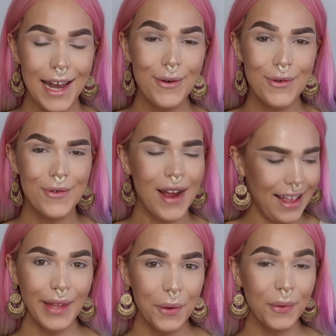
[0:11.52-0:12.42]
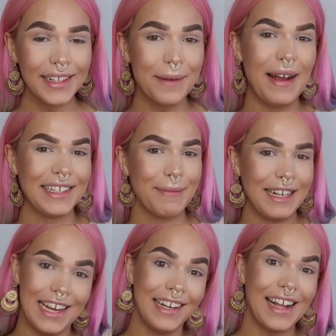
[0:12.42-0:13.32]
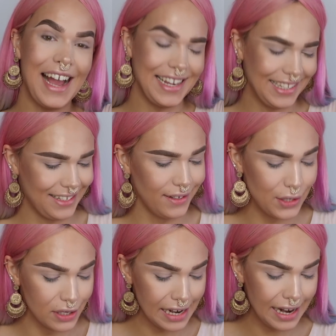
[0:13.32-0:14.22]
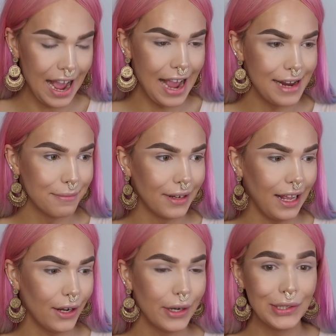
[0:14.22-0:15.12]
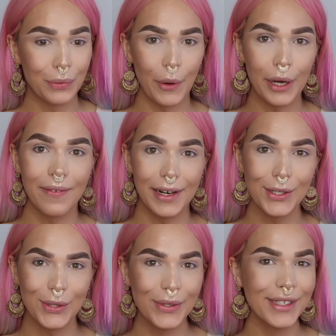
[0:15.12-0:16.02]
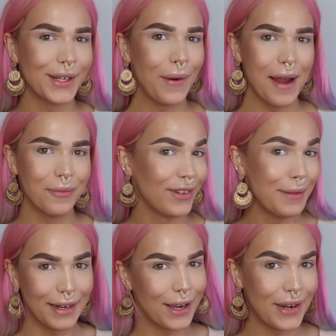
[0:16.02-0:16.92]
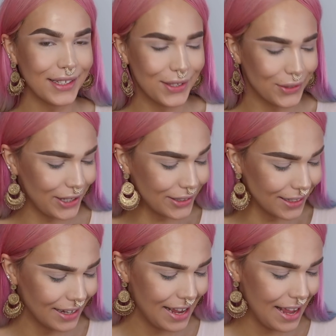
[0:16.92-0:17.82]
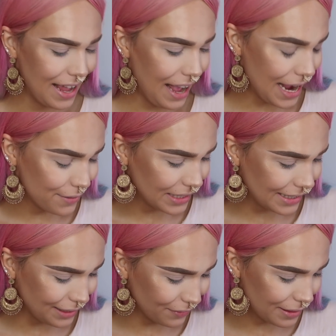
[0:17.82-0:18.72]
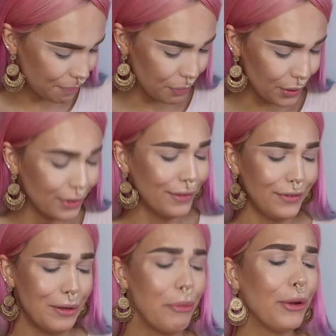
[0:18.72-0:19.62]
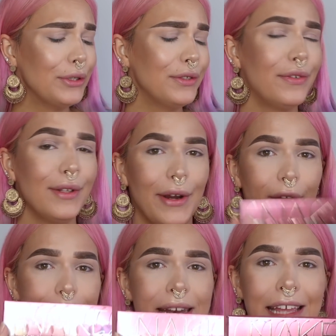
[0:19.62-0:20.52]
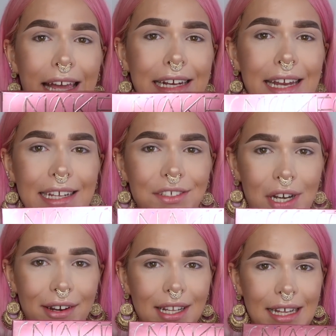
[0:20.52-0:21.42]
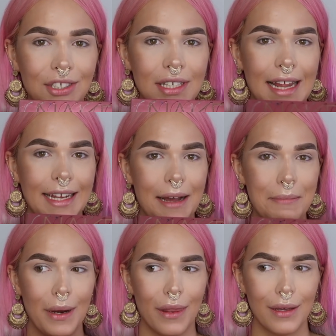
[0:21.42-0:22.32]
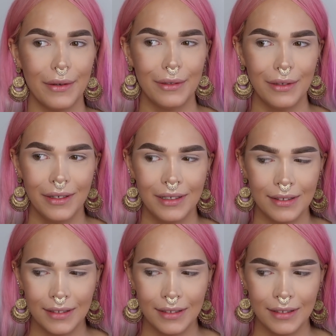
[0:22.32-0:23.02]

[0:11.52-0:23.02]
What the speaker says: Hello! Welcome back to my channel, guys. Today I am going to work very soon, so I'm filming a quick tutorial. I received the beautiful Urban Decay Naked Cherry collection like a month ago.